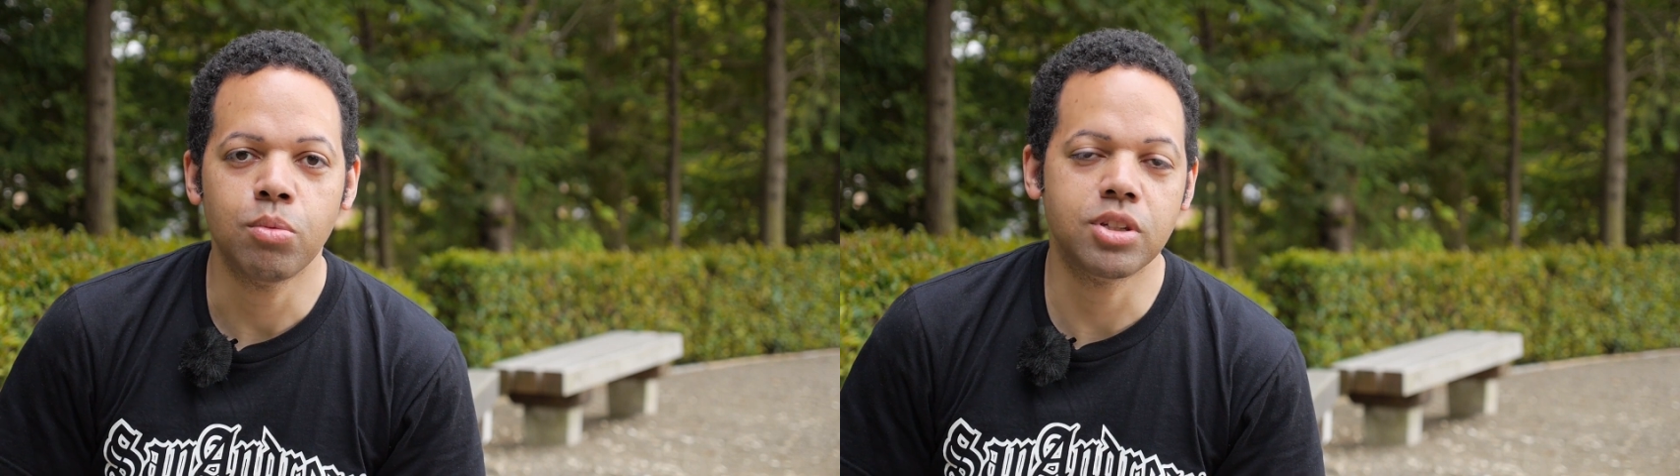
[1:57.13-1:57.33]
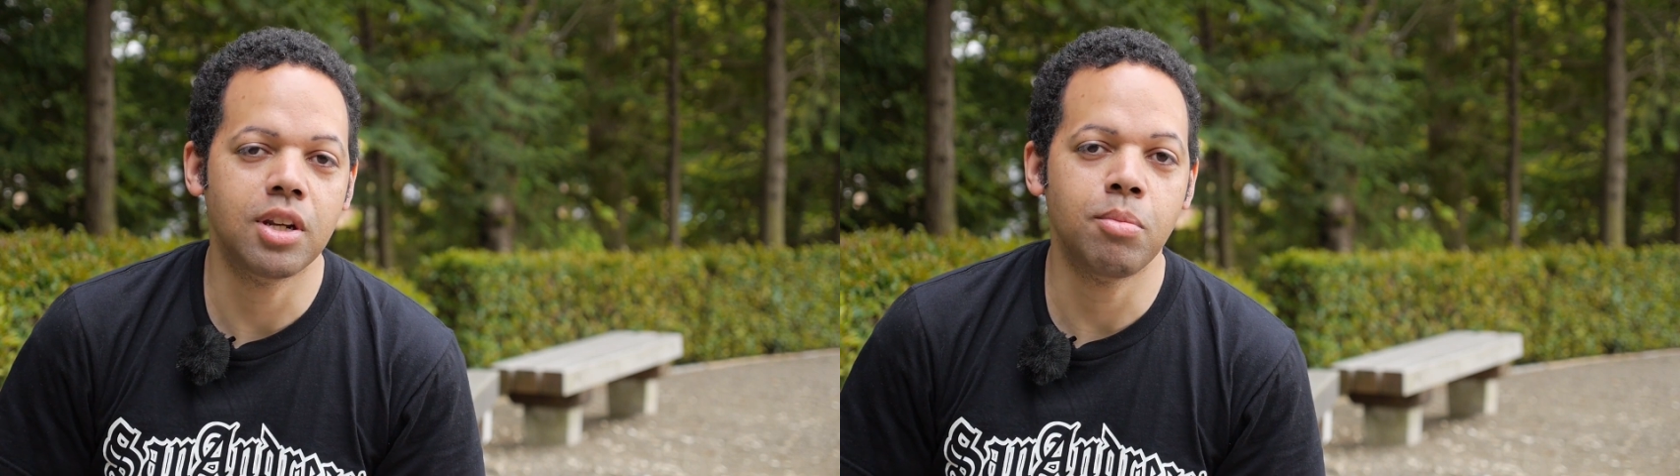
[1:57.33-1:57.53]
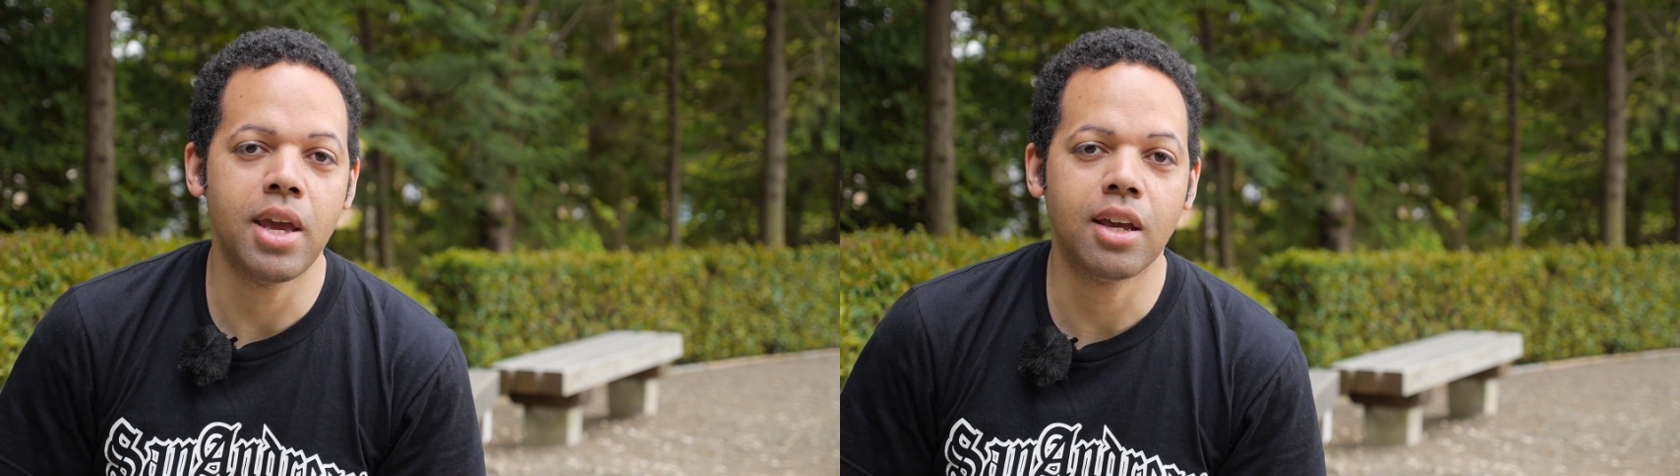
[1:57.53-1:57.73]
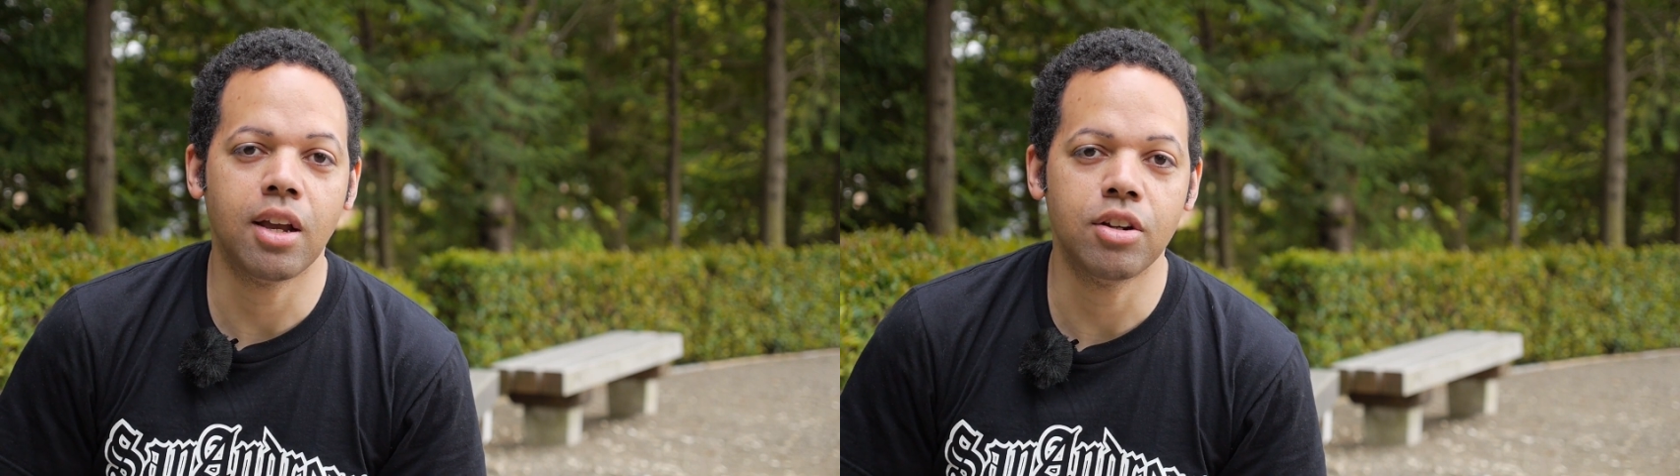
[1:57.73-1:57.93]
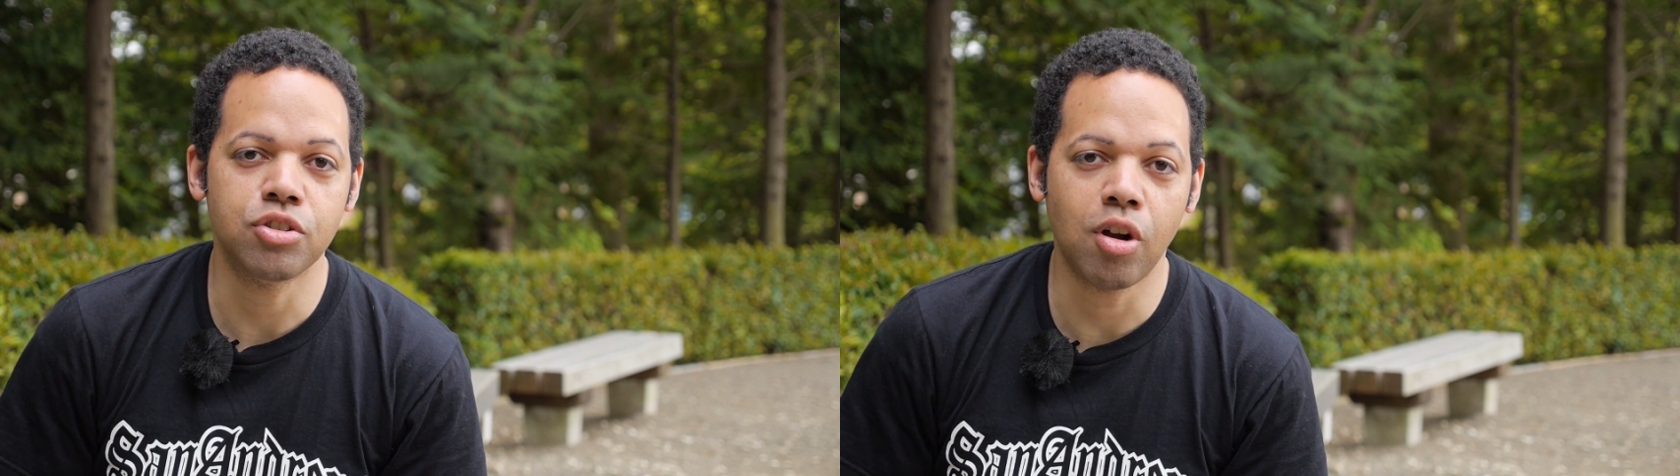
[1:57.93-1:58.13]
was going to
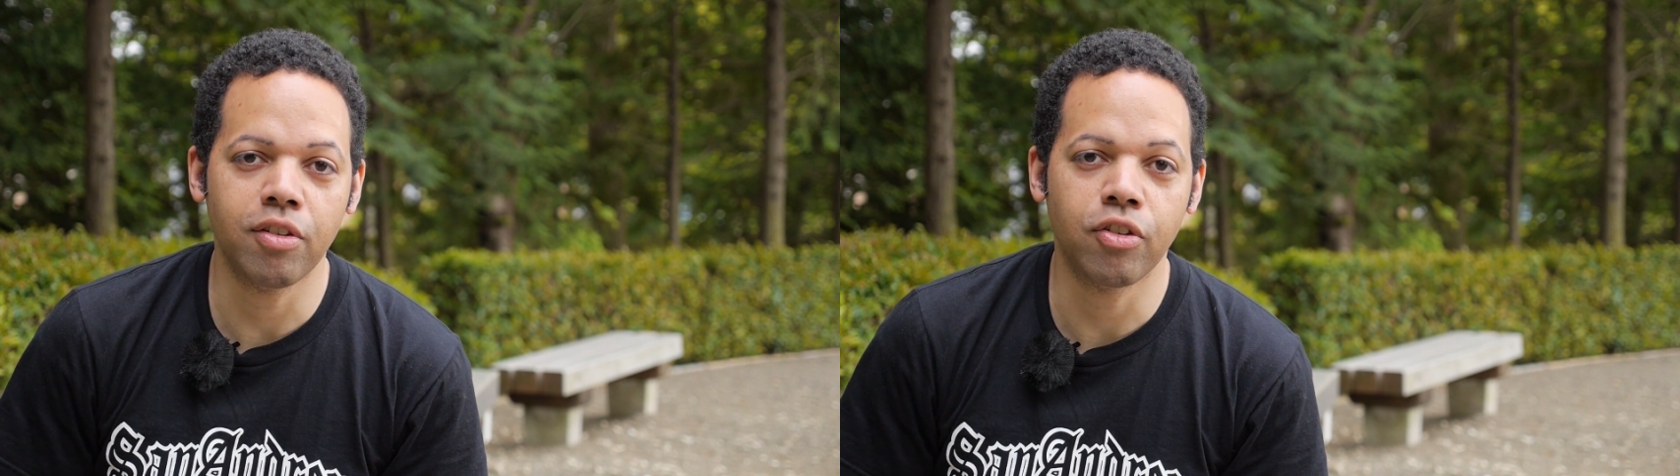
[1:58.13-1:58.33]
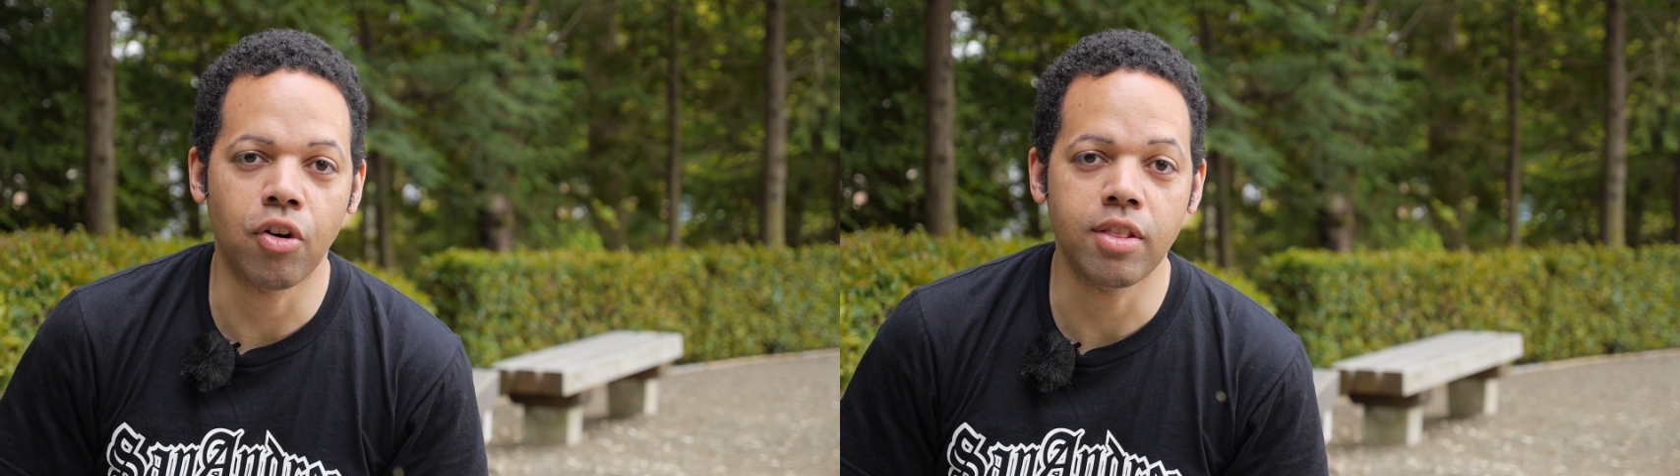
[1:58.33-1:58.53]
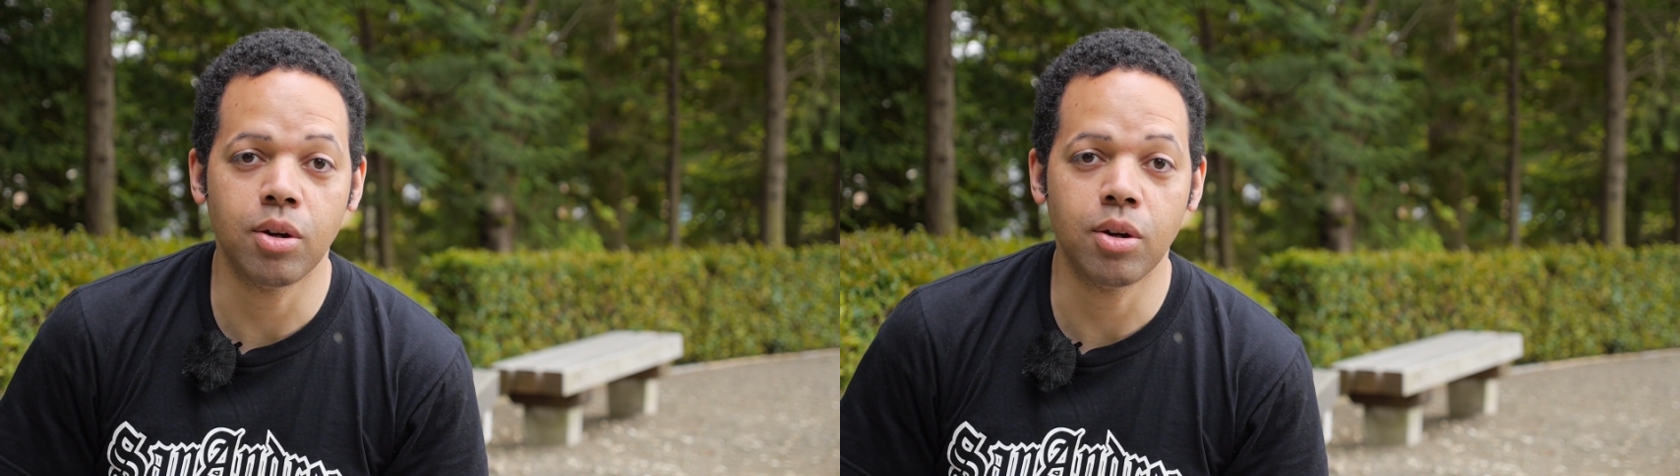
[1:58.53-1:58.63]
make a controller for